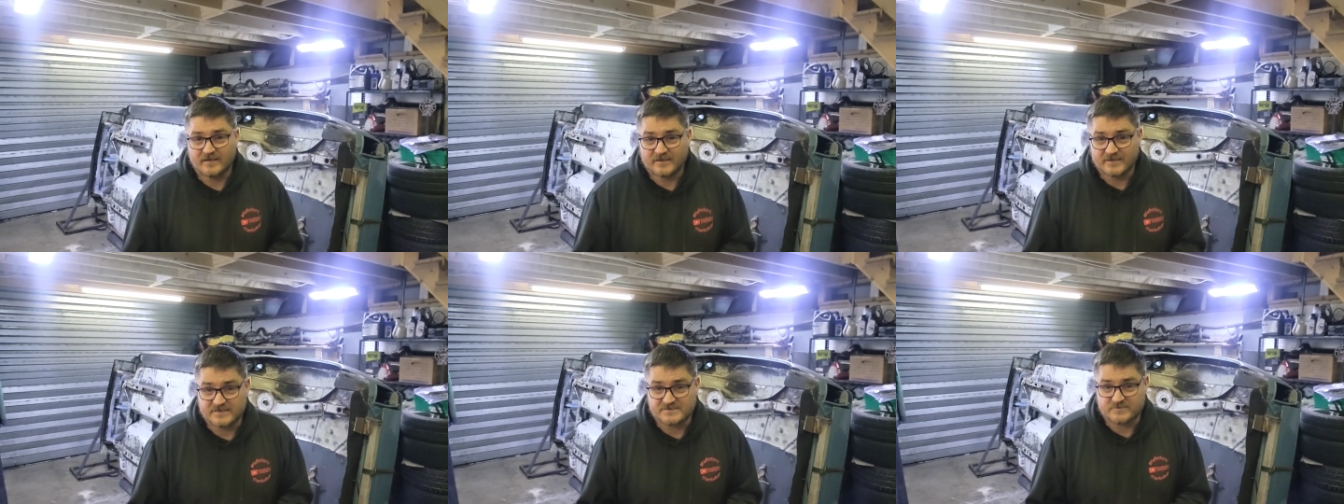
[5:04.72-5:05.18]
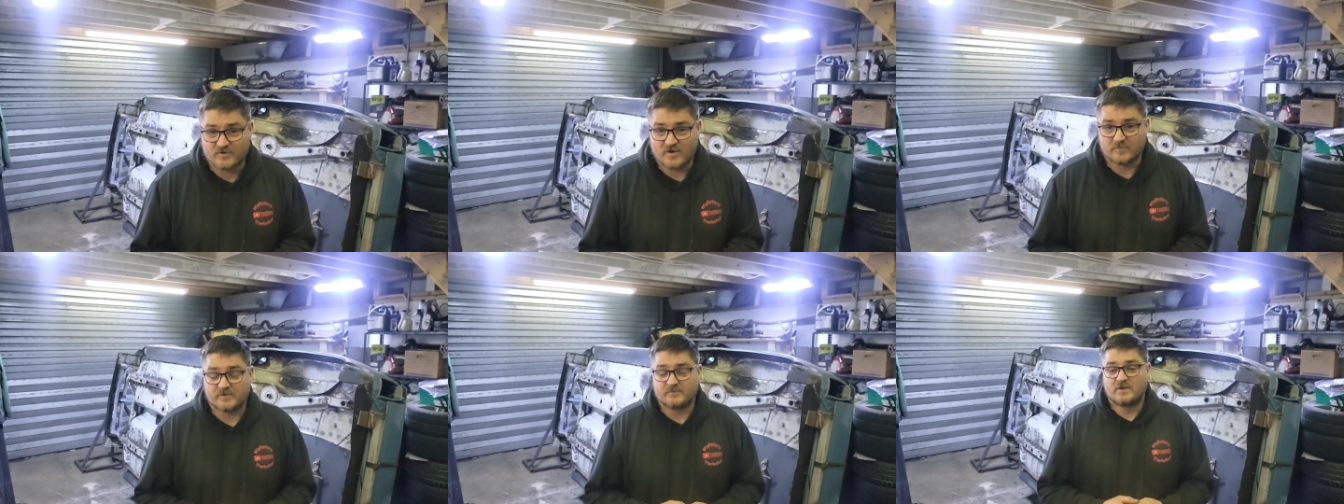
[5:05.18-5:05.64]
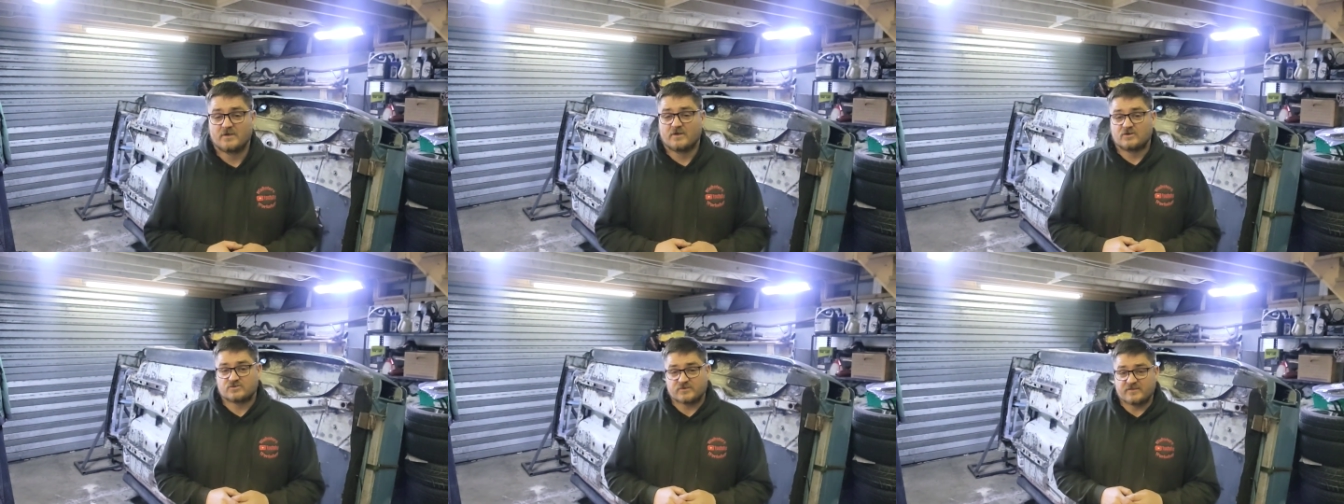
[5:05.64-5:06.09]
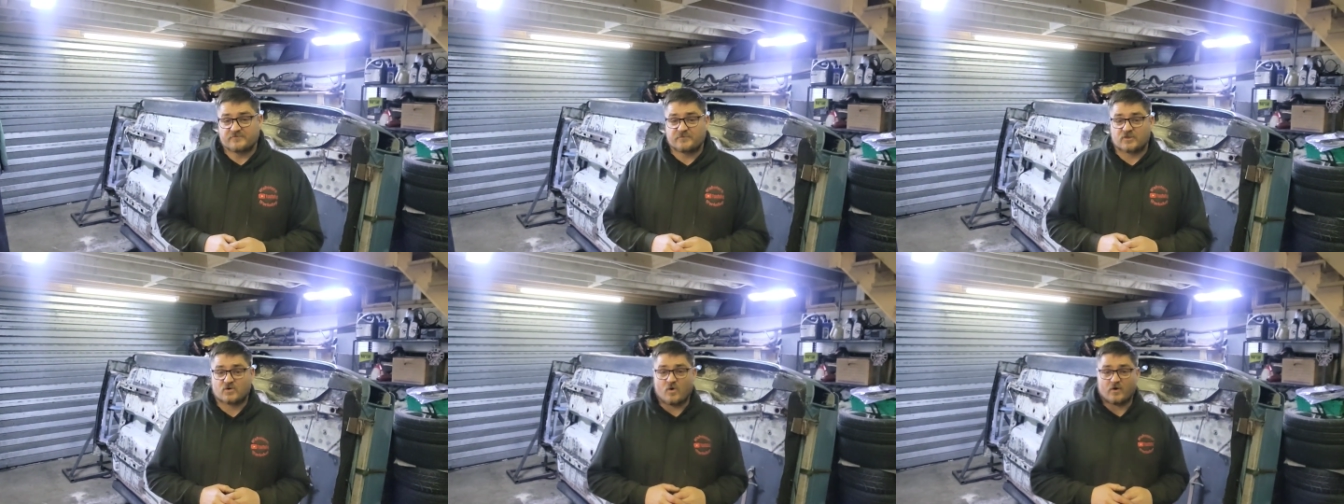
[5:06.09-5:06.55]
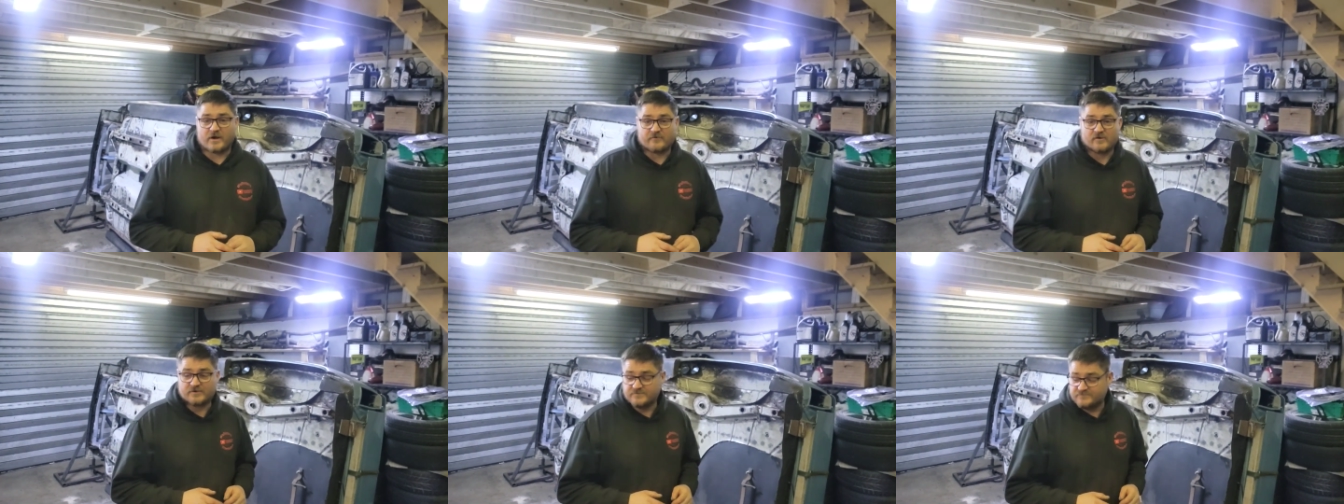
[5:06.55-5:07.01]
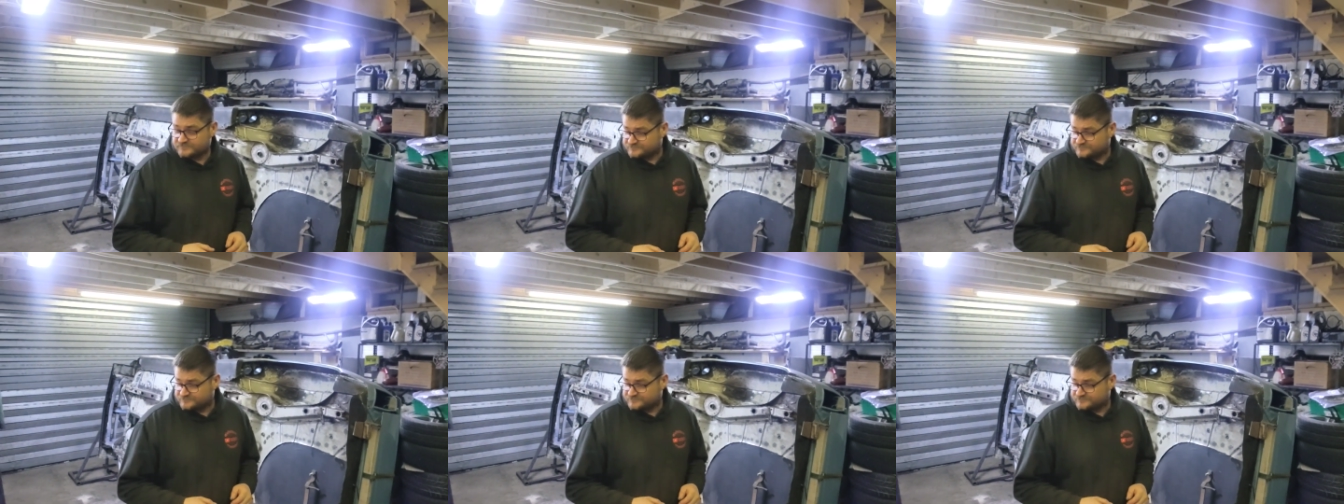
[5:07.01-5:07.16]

here's the problem. So when they put the quarter on,